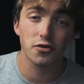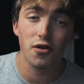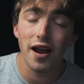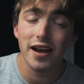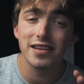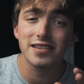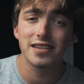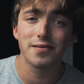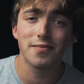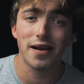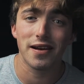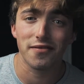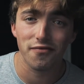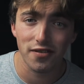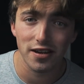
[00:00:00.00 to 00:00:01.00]
creating
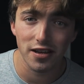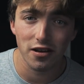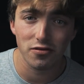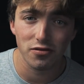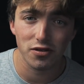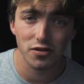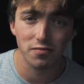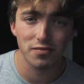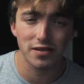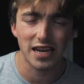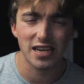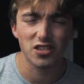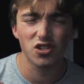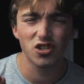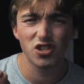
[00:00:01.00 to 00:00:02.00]
cinematic videos
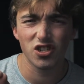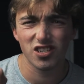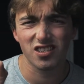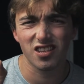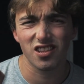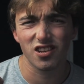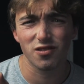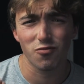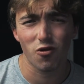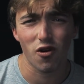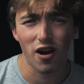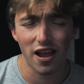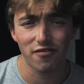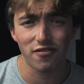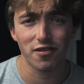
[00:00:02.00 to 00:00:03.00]
takes just a little
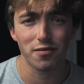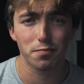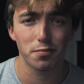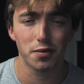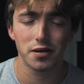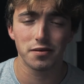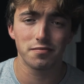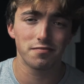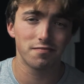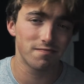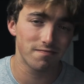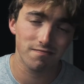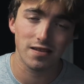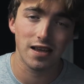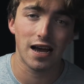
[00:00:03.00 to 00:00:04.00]
more effort, but
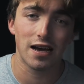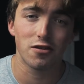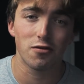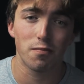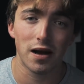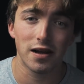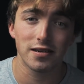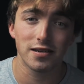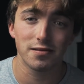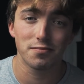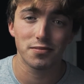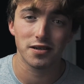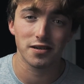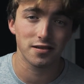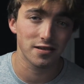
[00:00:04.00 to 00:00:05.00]
I don't mind it
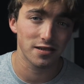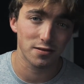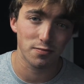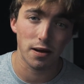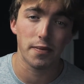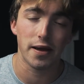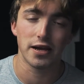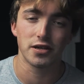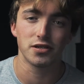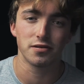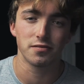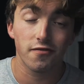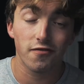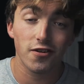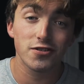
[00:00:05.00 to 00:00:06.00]
because it's my passion.
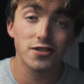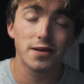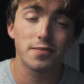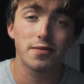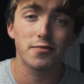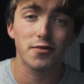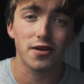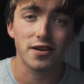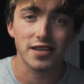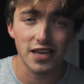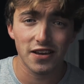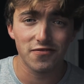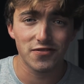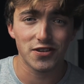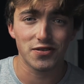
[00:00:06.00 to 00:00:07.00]
The first tip I'm going to
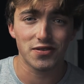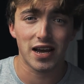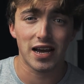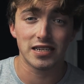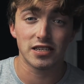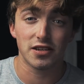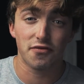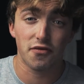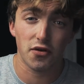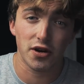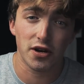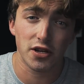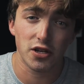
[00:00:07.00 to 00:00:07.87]
give to you guys is for you to